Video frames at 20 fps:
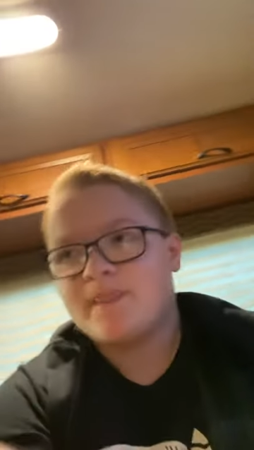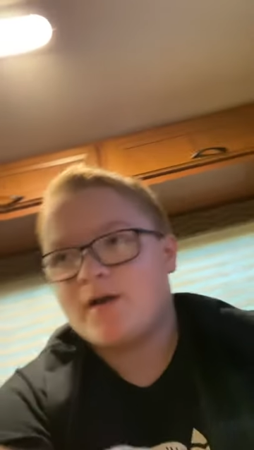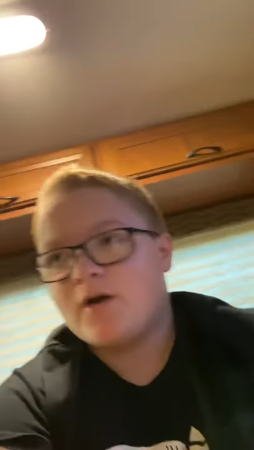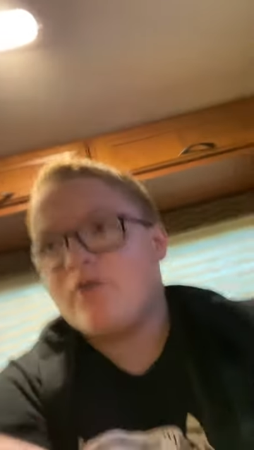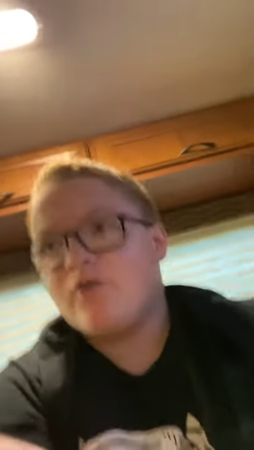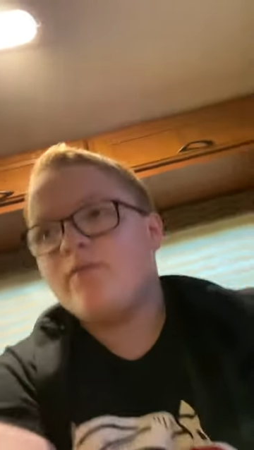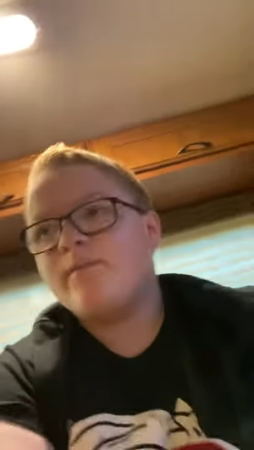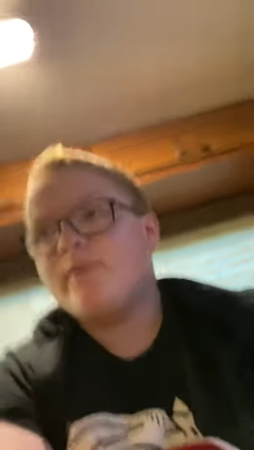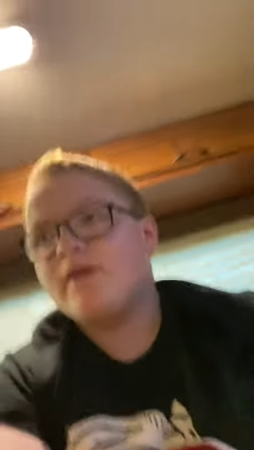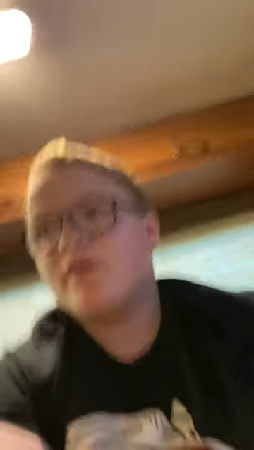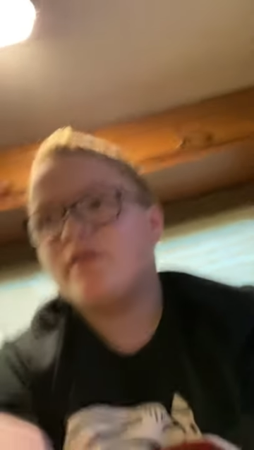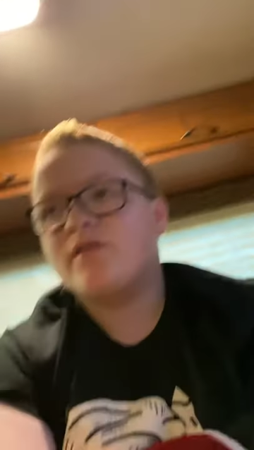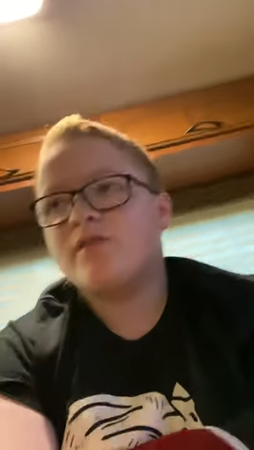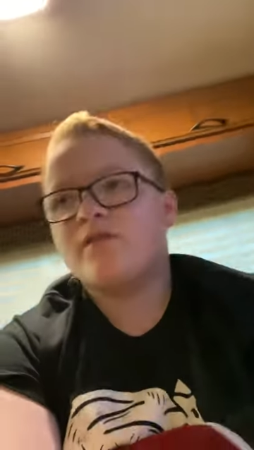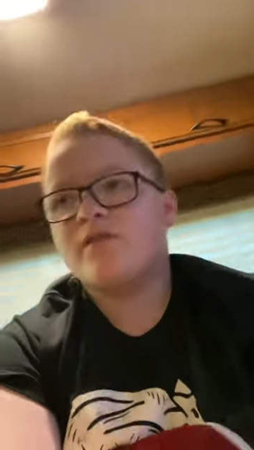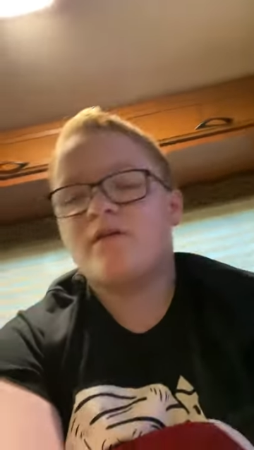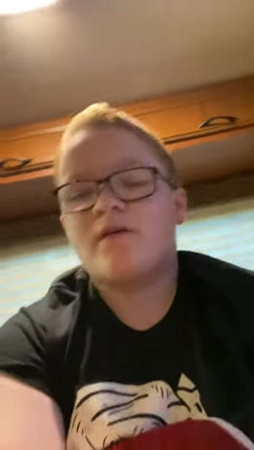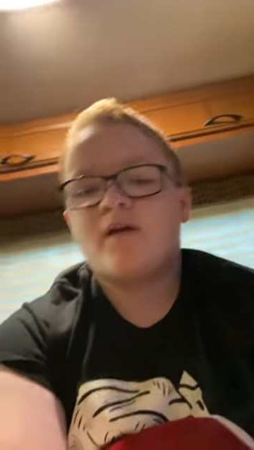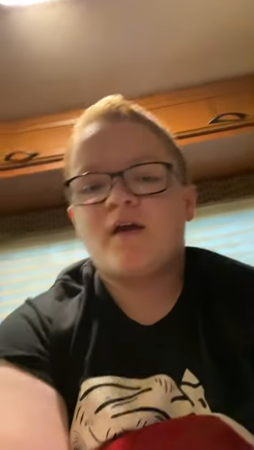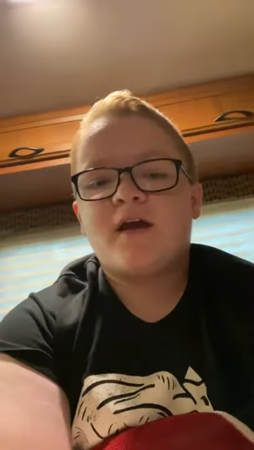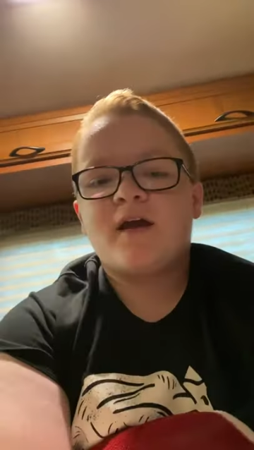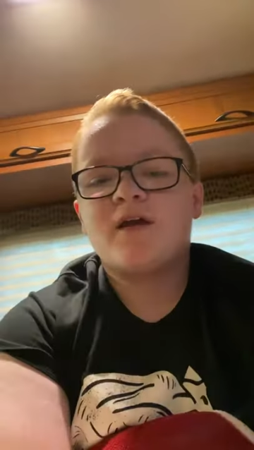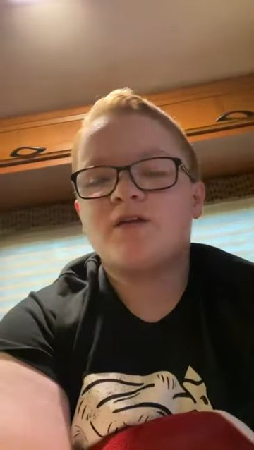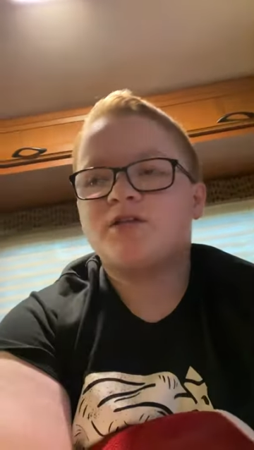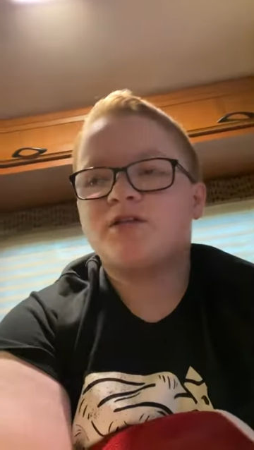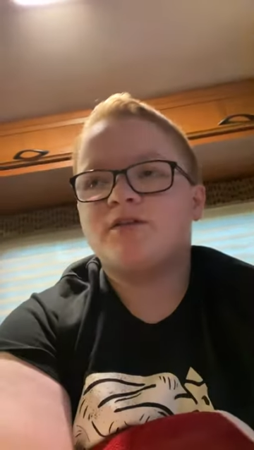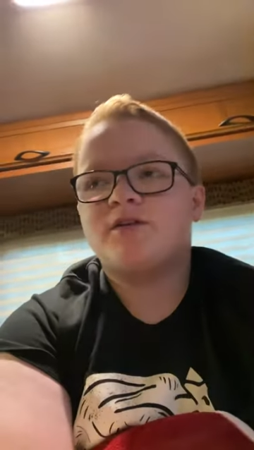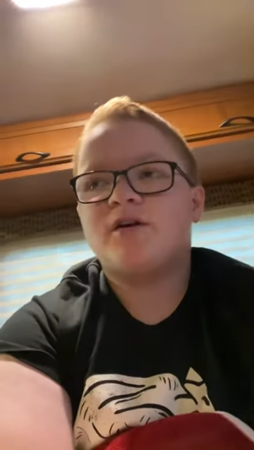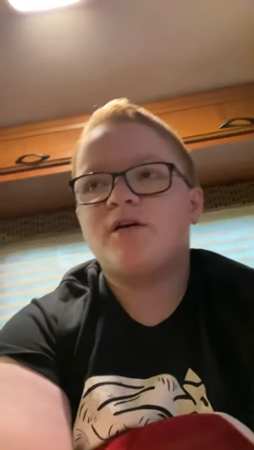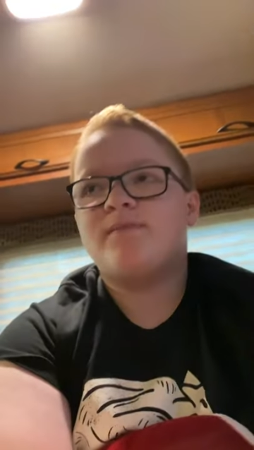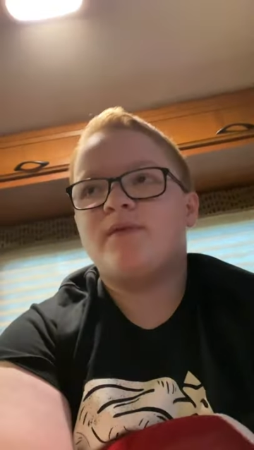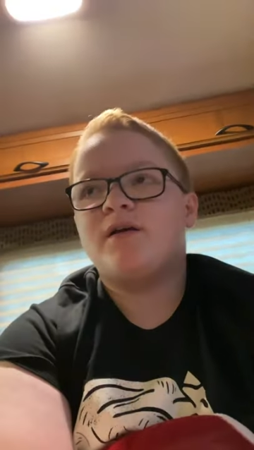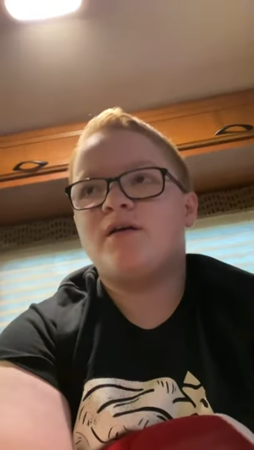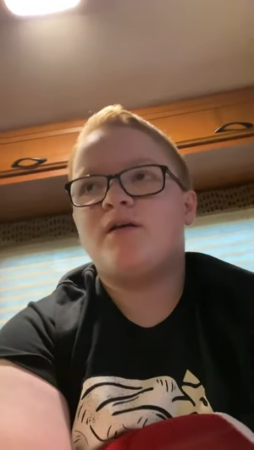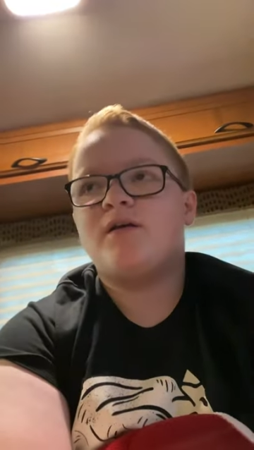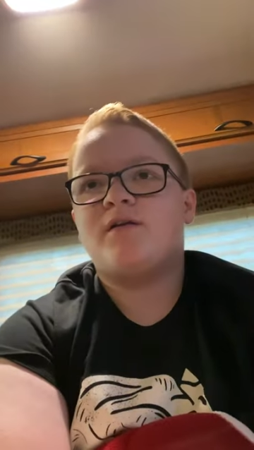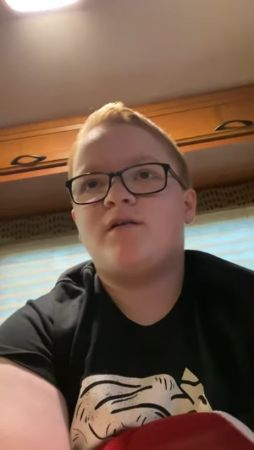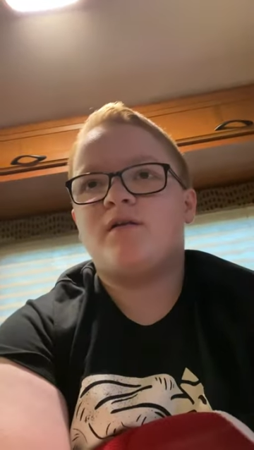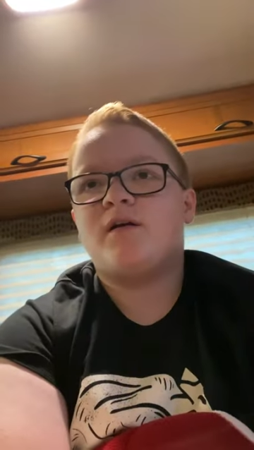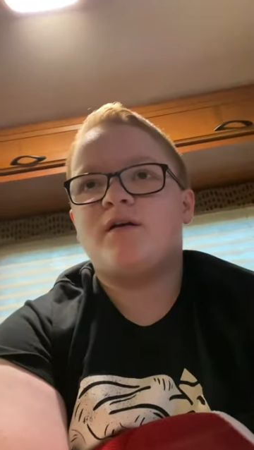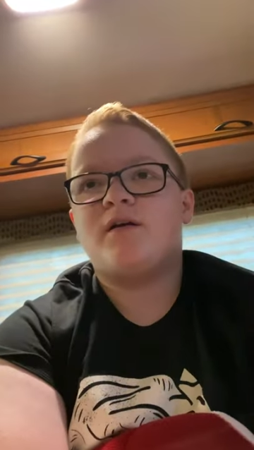Ole Miss actually could be,